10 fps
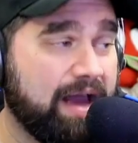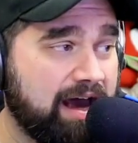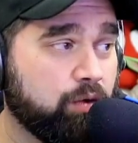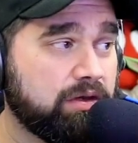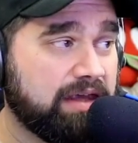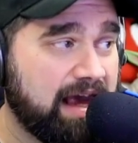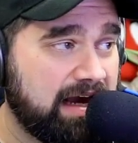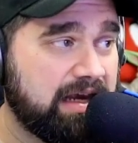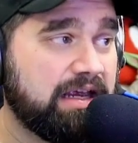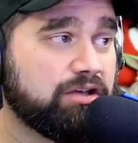you out,
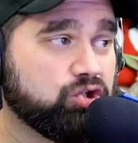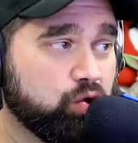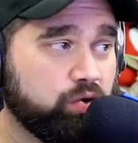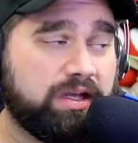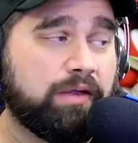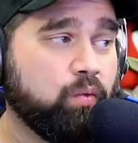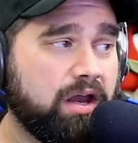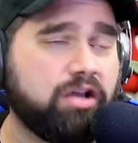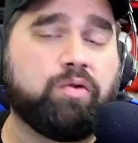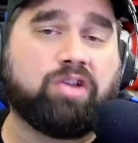Katie and Julie.
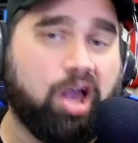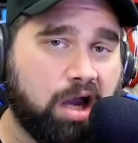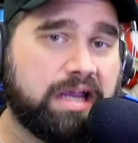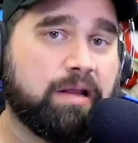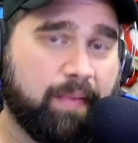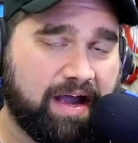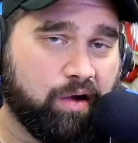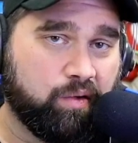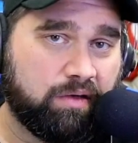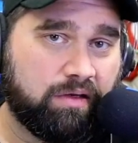What are you talking
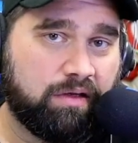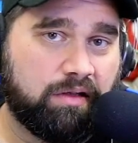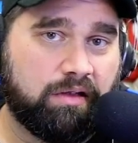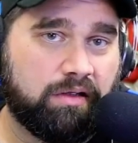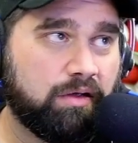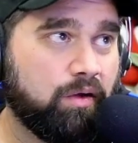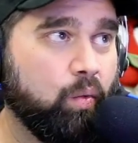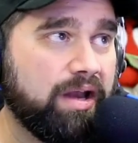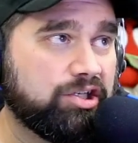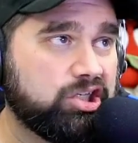about?
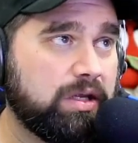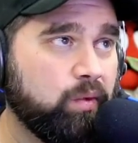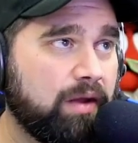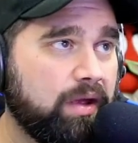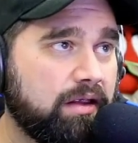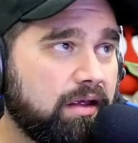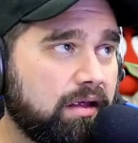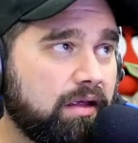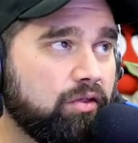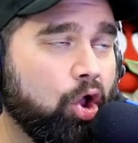What is she? What? what
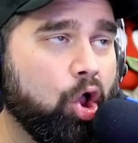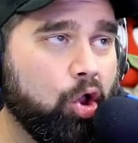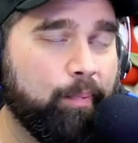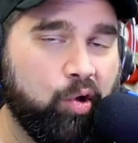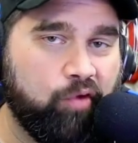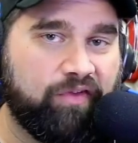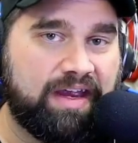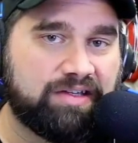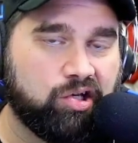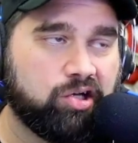the whole
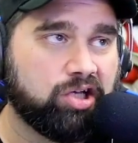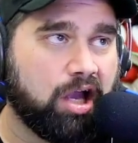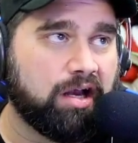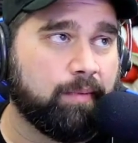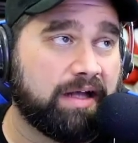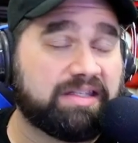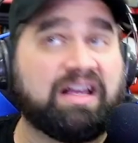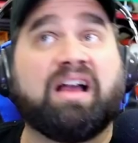movie is her talking about